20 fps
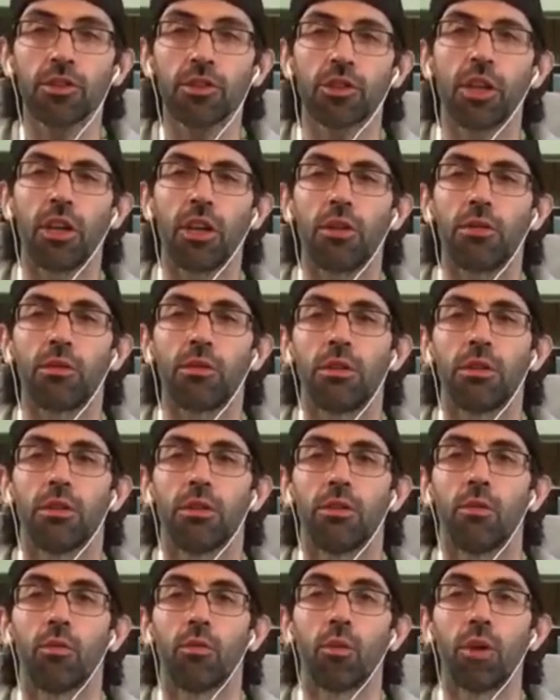So
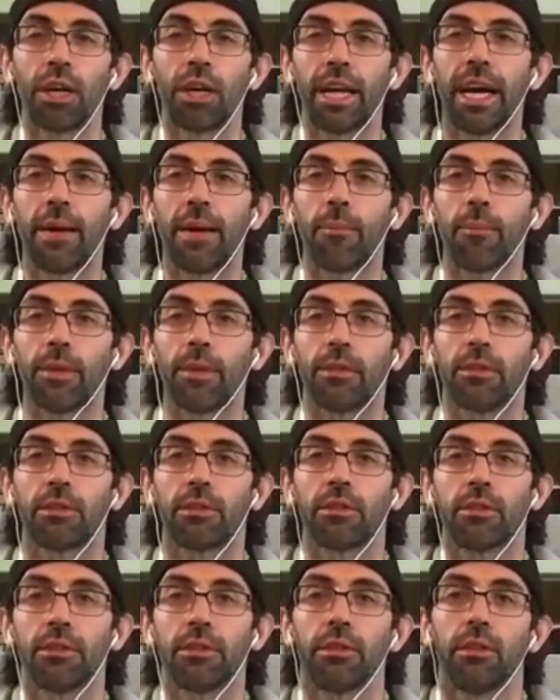what
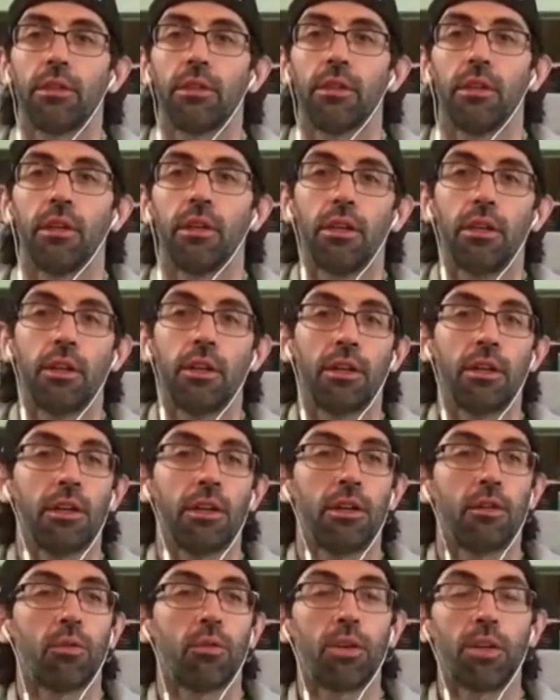happens?
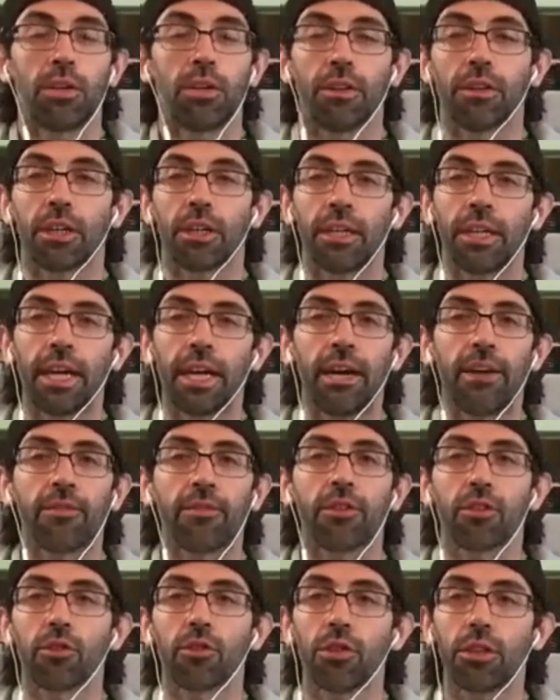Well, they're going to
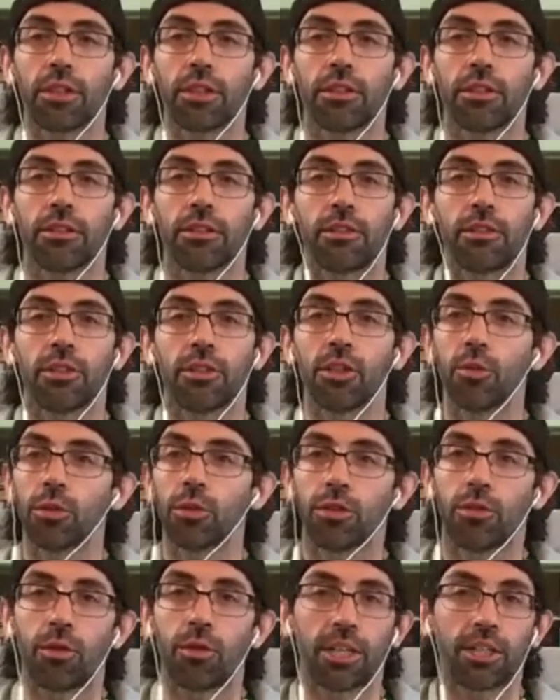have to look to see
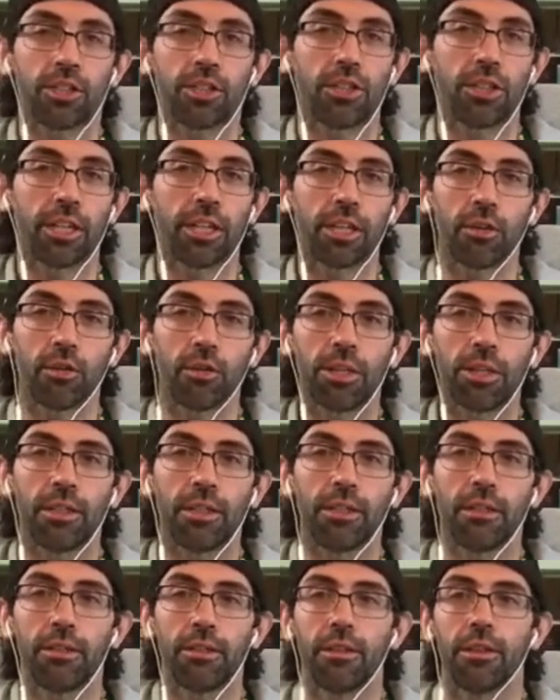what direction they go
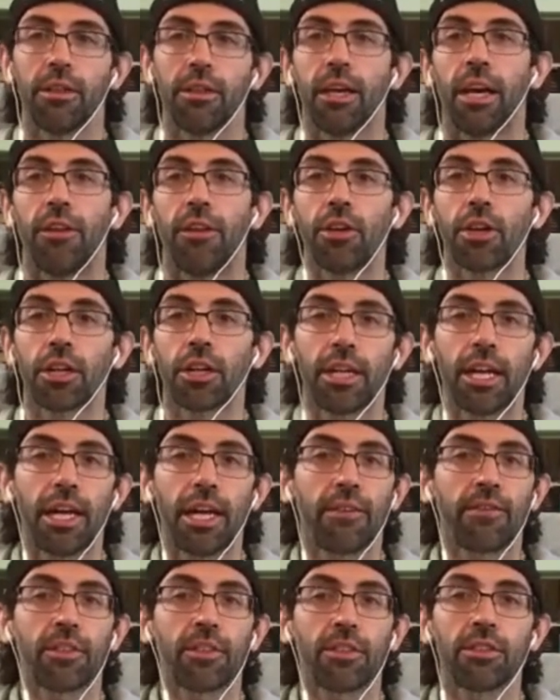in, and they're going to
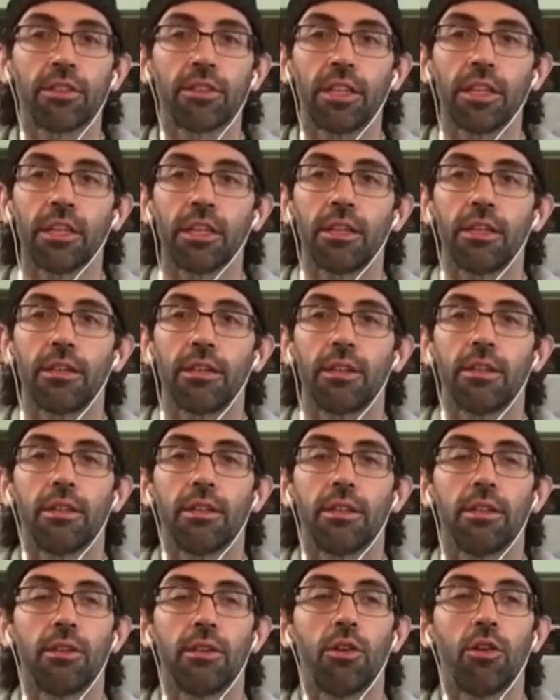have to see
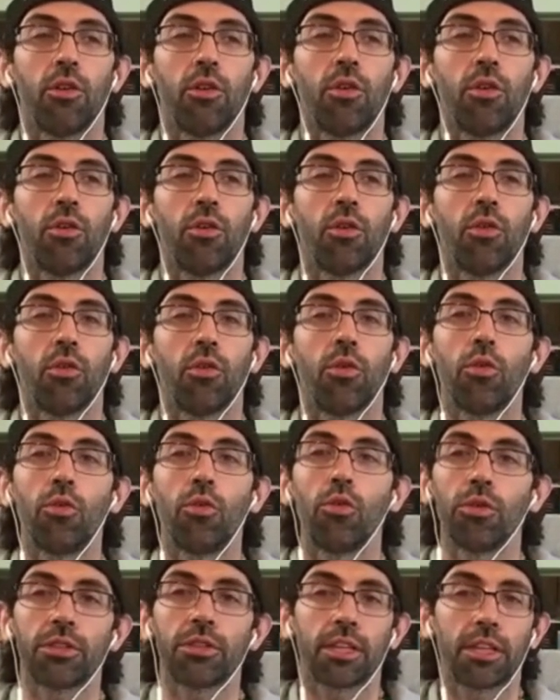
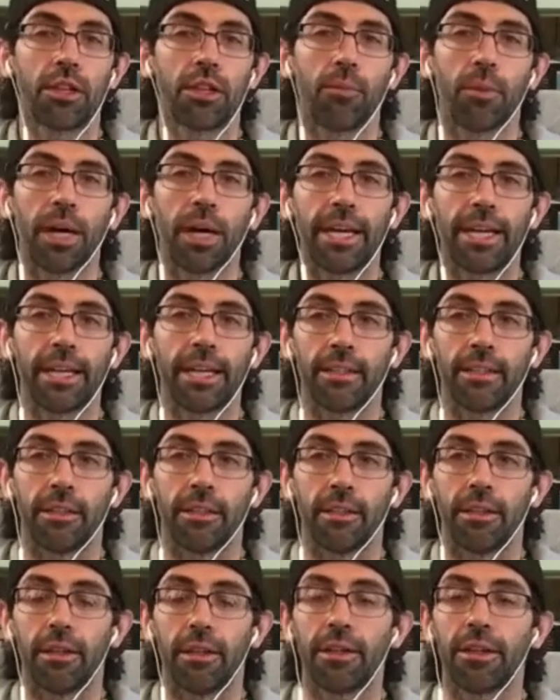who is going to buy
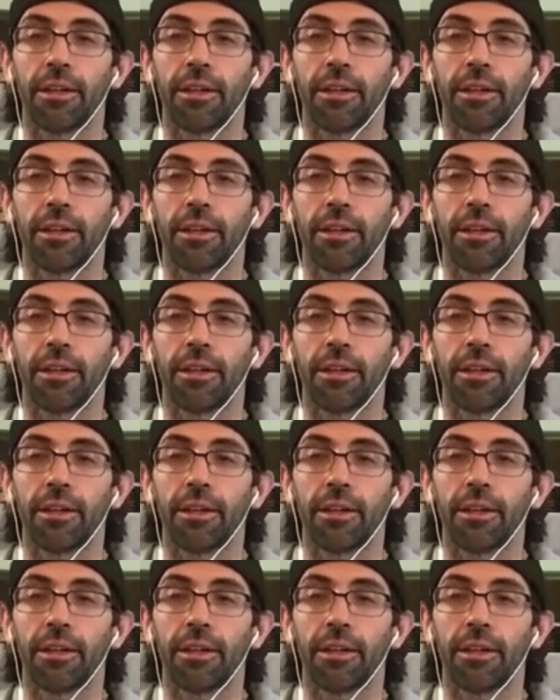in